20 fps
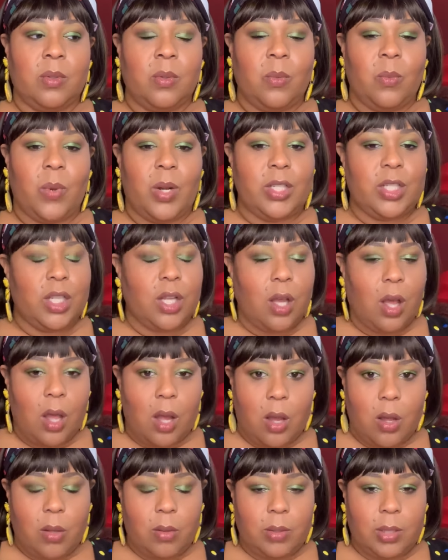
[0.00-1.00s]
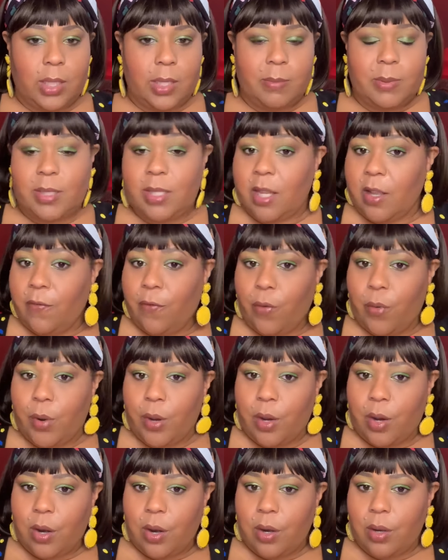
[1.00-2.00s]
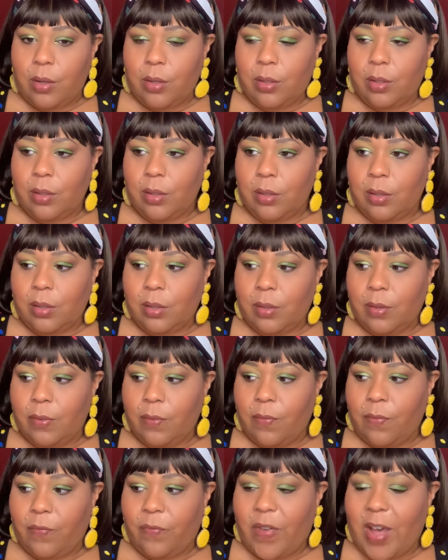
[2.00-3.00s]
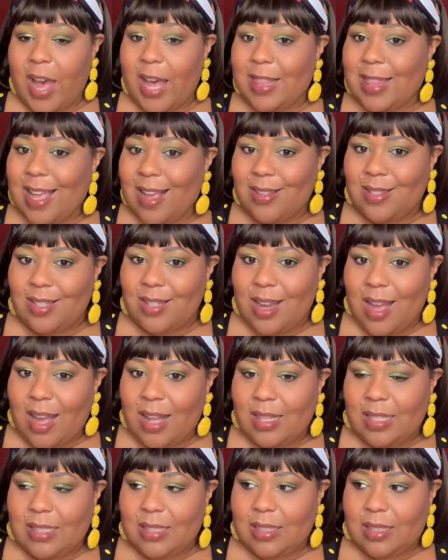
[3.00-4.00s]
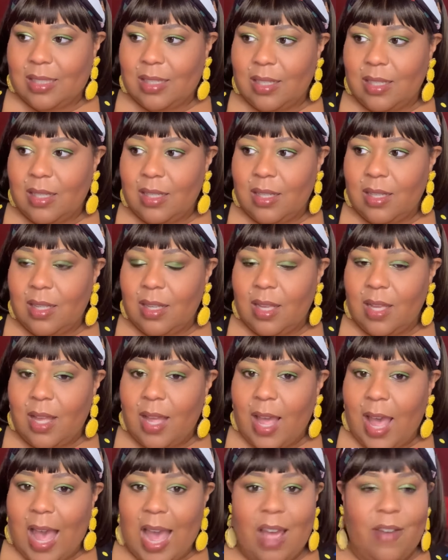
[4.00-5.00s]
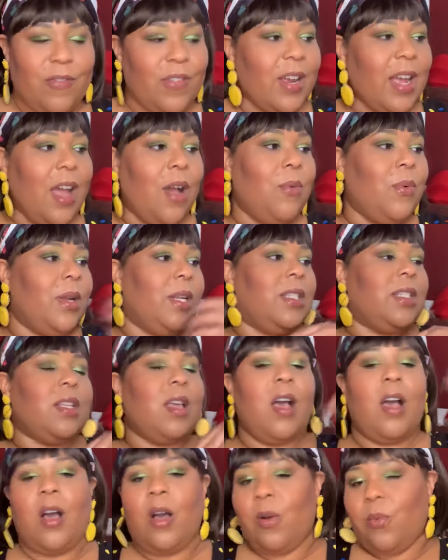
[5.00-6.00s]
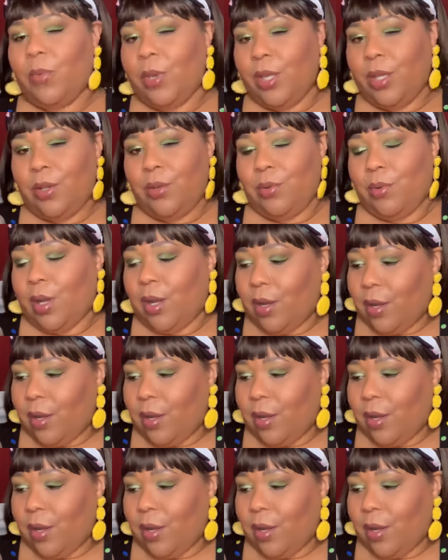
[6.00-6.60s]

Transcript: what is it called? Lip sync for your $5,000. I forgot what it's called when you,